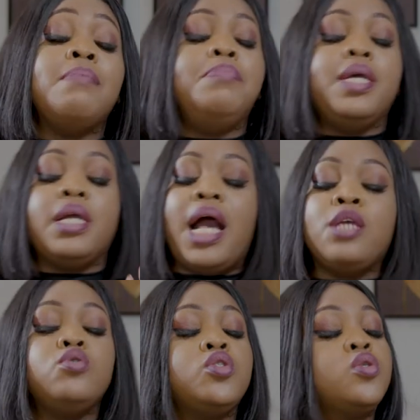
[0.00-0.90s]
I beg. I
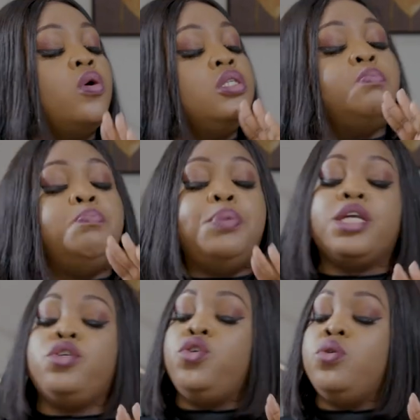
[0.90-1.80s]
use God to
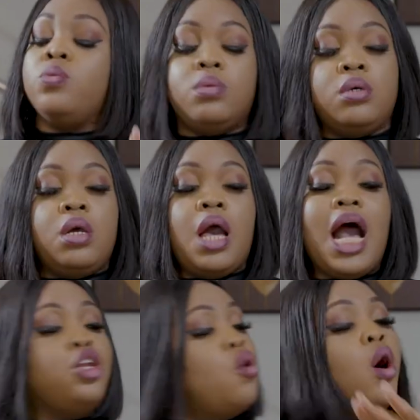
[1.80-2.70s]
beg you.
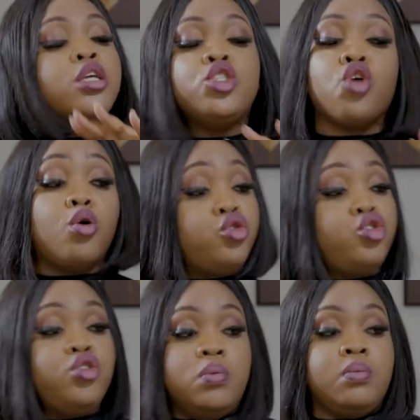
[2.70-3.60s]
I no one
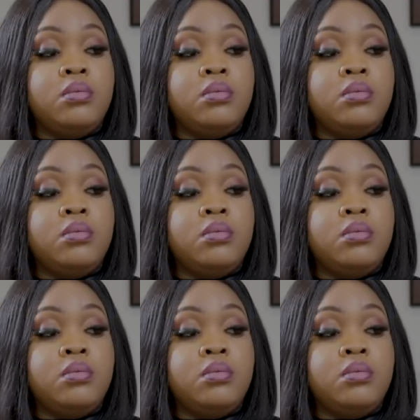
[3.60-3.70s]
insult you.